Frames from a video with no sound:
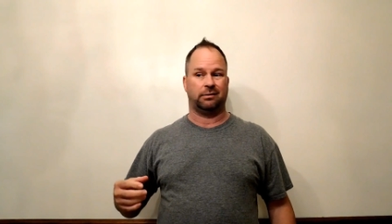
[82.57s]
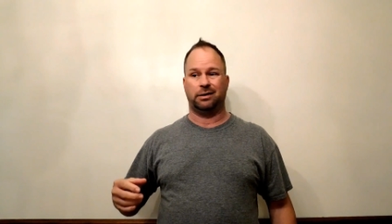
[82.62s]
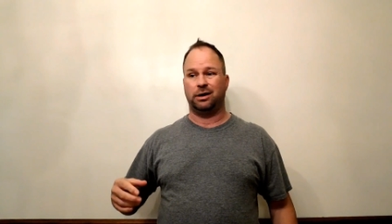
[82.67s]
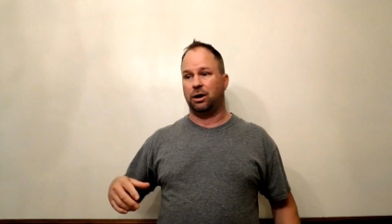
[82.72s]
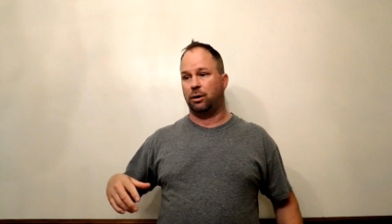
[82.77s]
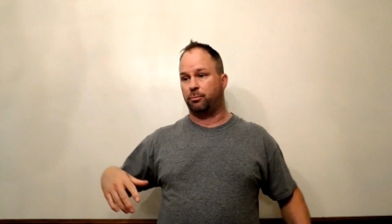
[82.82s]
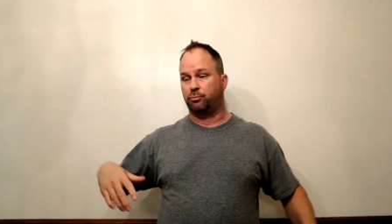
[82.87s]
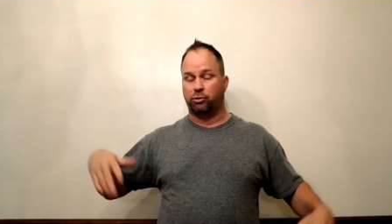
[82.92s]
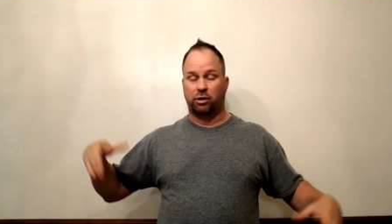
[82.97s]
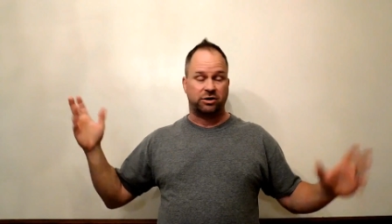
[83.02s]
you
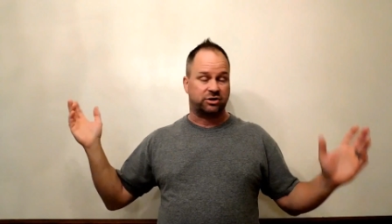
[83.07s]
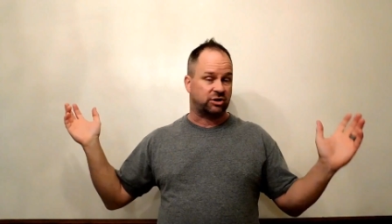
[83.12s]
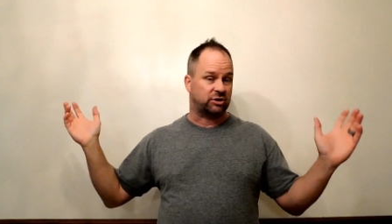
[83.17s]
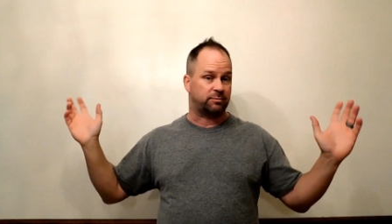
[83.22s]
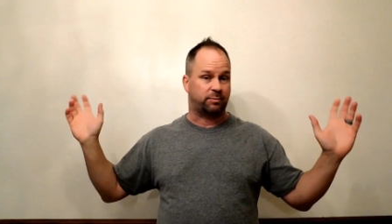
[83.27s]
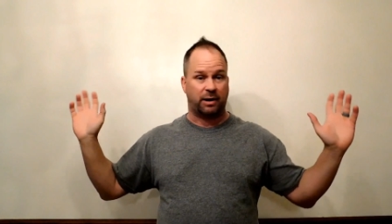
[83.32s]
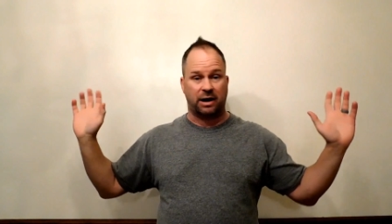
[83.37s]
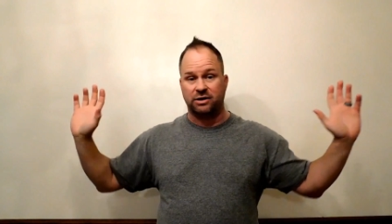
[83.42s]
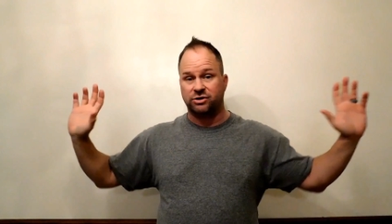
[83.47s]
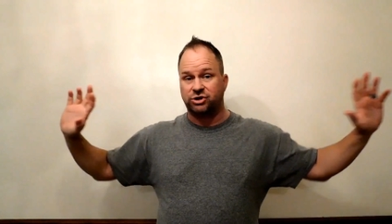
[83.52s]
know, Brussels
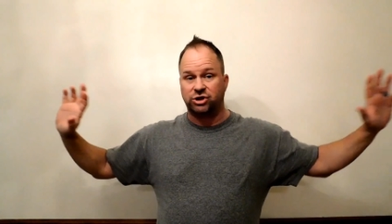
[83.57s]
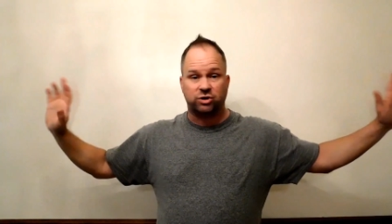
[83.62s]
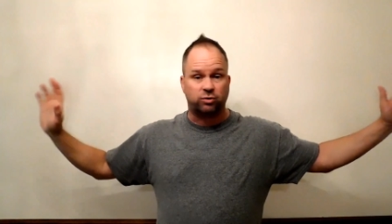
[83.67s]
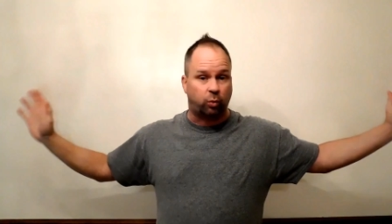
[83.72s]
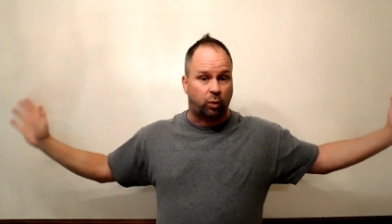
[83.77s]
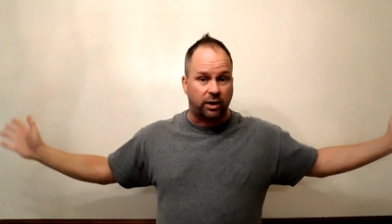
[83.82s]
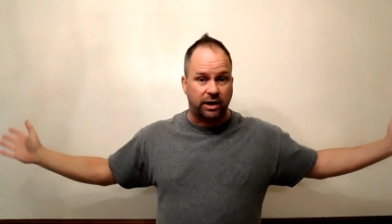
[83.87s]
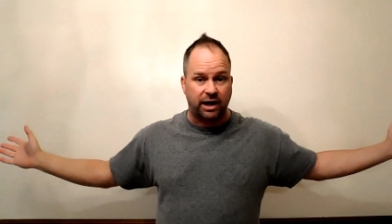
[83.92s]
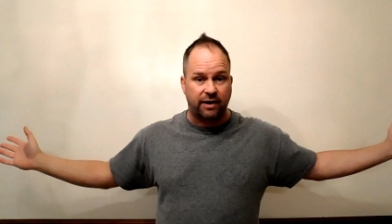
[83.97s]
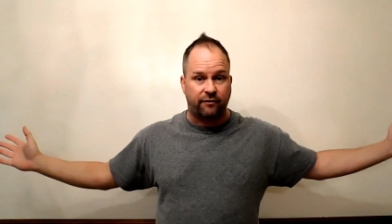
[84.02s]
sprouts, just
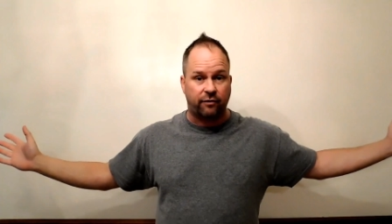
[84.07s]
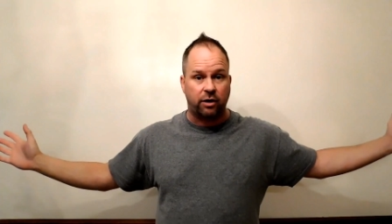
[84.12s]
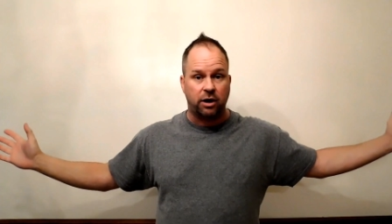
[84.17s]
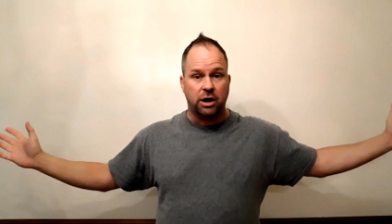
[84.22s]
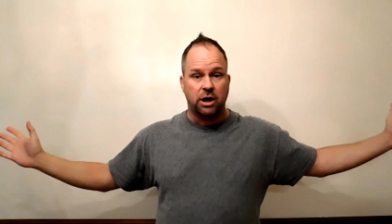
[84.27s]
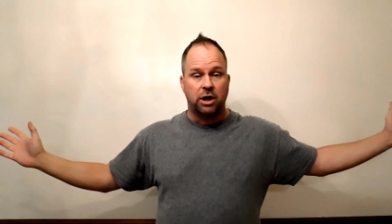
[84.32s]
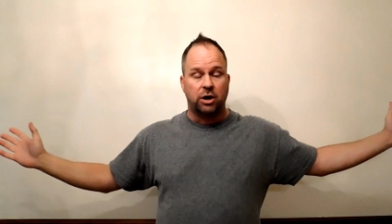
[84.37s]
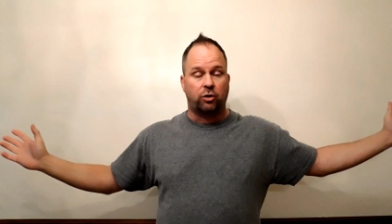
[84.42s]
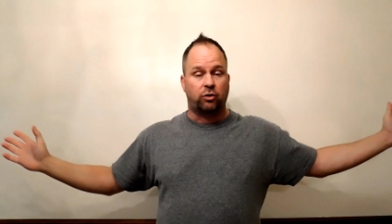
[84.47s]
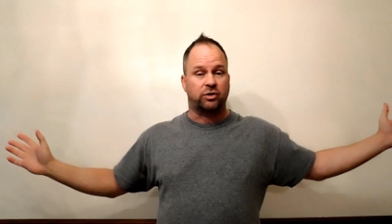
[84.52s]
whatever
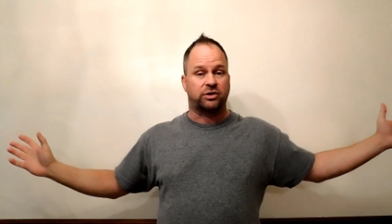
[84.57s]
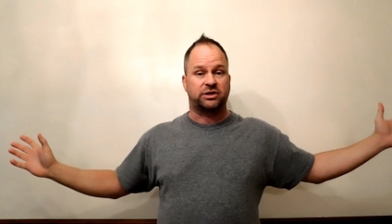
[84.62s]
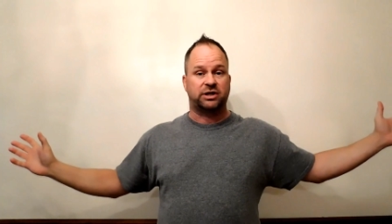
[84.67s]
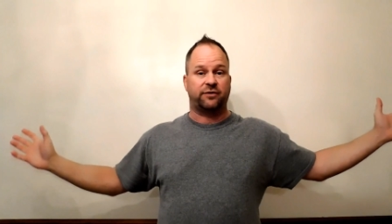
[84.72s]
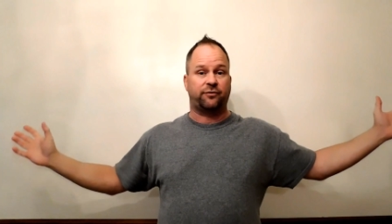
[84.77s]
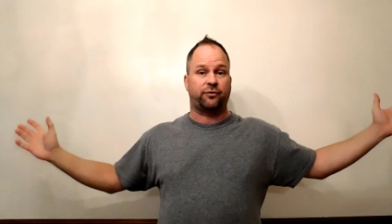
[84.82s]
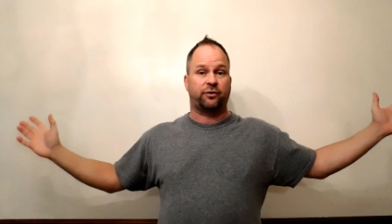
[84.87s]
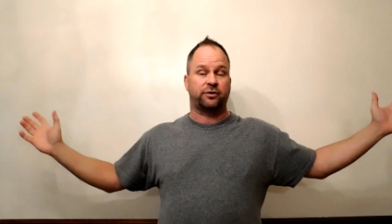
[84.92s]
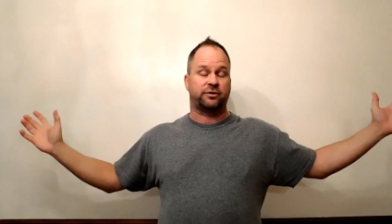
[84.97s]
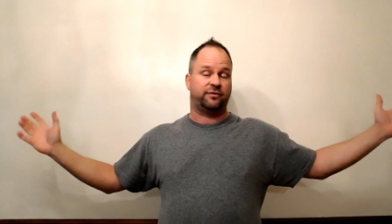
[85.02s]

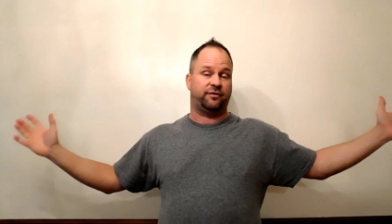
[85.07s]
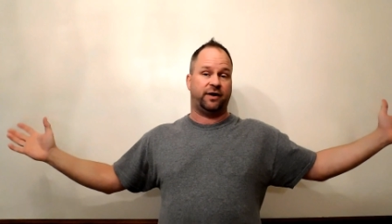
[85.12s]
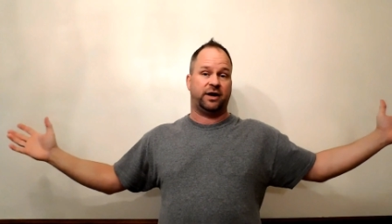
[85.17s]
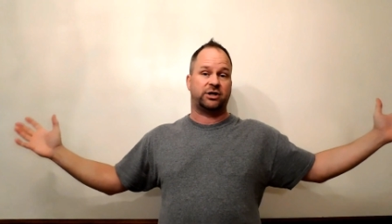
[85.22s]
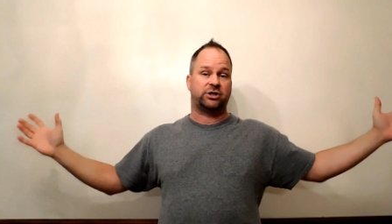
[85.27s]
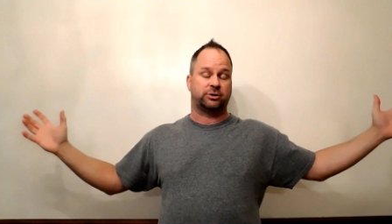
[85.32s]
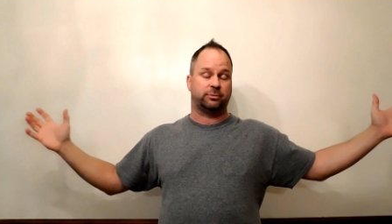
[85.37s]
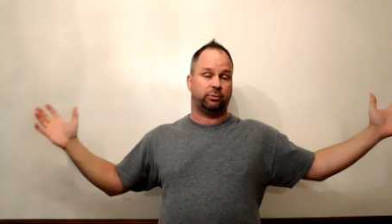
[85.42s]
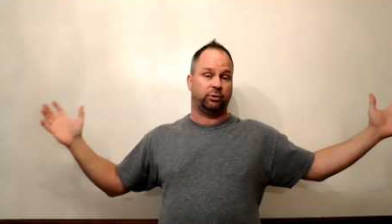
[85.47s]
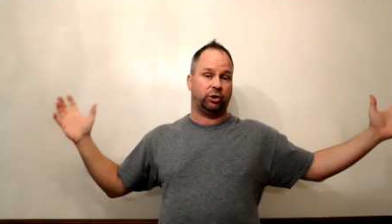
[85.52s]
cruciferous
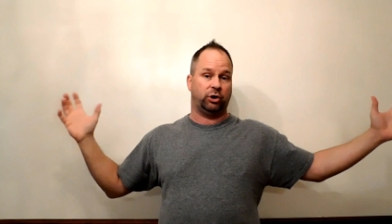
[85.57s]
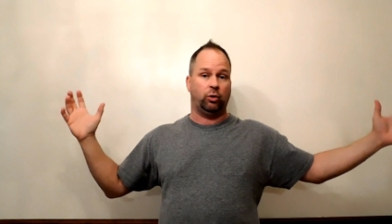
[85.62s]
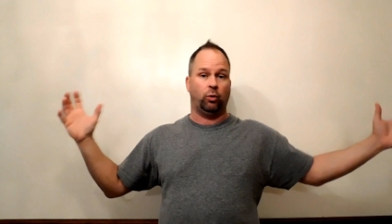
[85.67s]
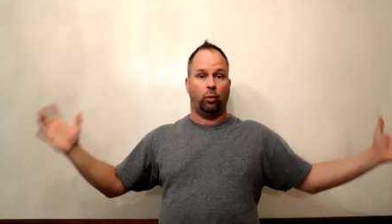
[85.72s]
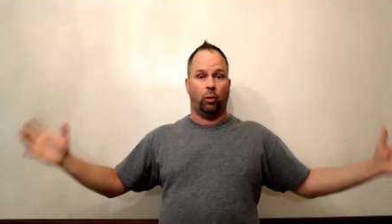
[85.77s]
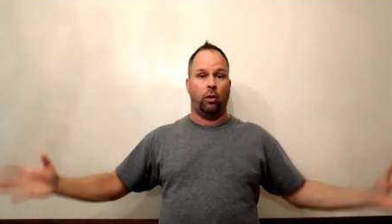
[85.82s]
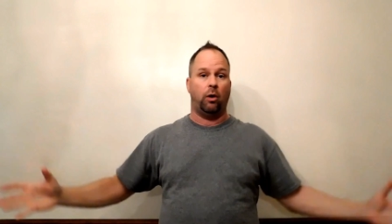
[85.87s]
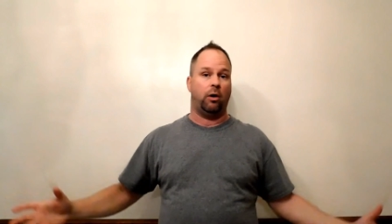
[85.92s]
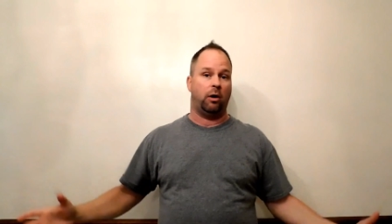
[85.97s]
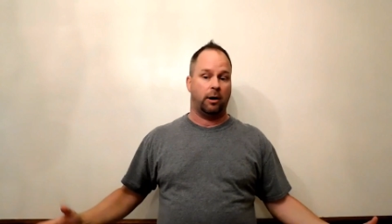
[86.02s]
vegetable you
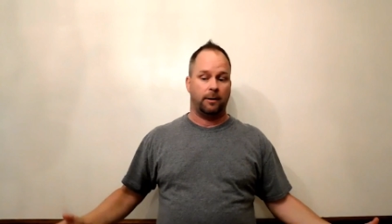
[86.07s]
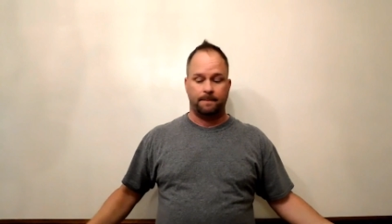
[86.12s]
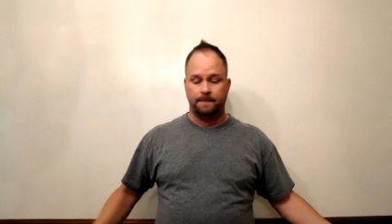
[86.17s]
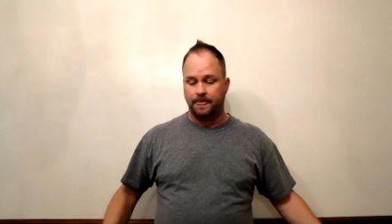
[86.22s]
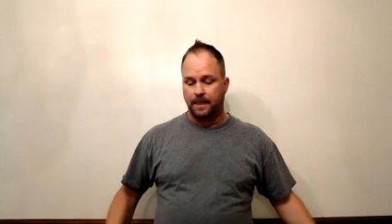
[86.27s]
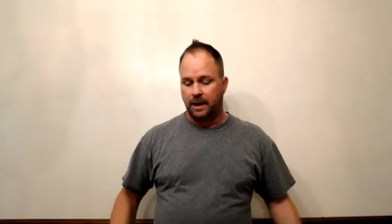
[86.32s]
want.